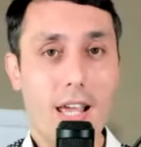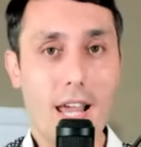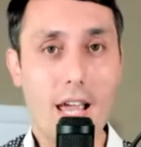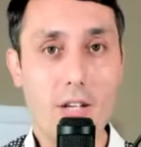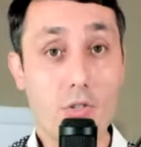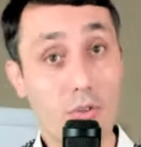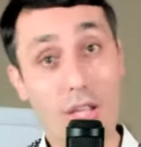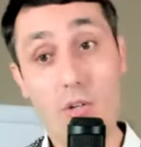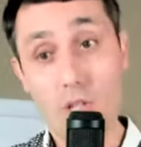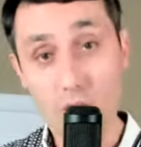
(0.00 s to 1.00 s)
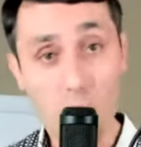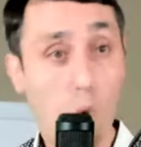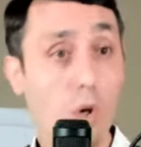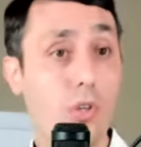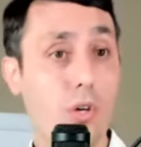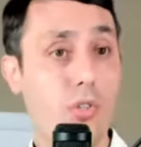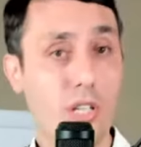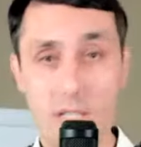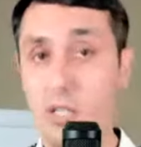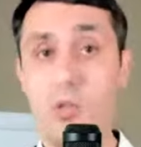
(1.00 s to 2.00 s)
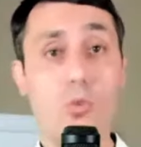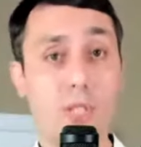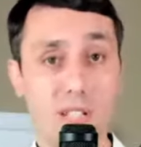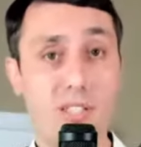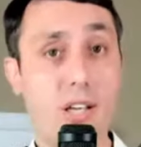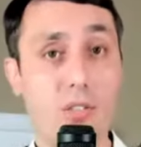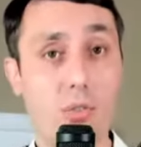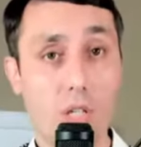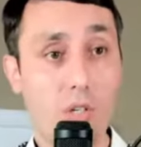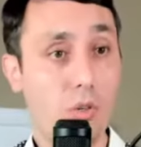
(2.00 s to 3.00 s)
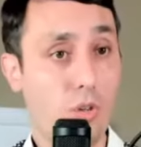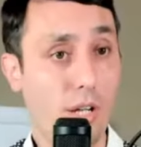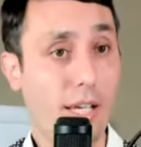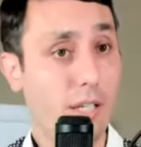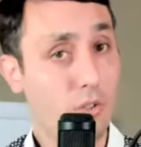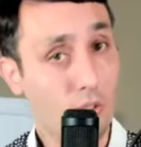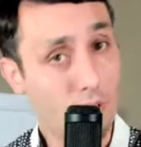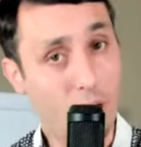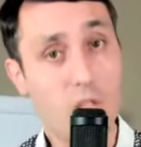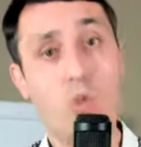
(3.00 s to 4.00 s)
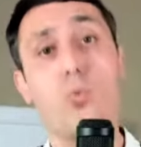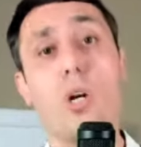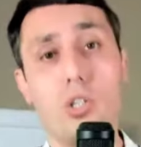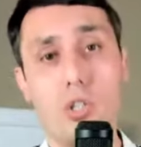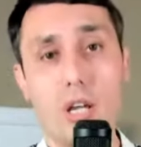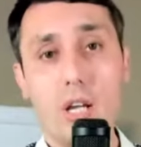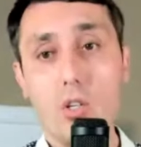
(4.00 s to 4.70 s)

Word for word: and so that you can avoid those things and you'll be successful in your trucking industry then i switched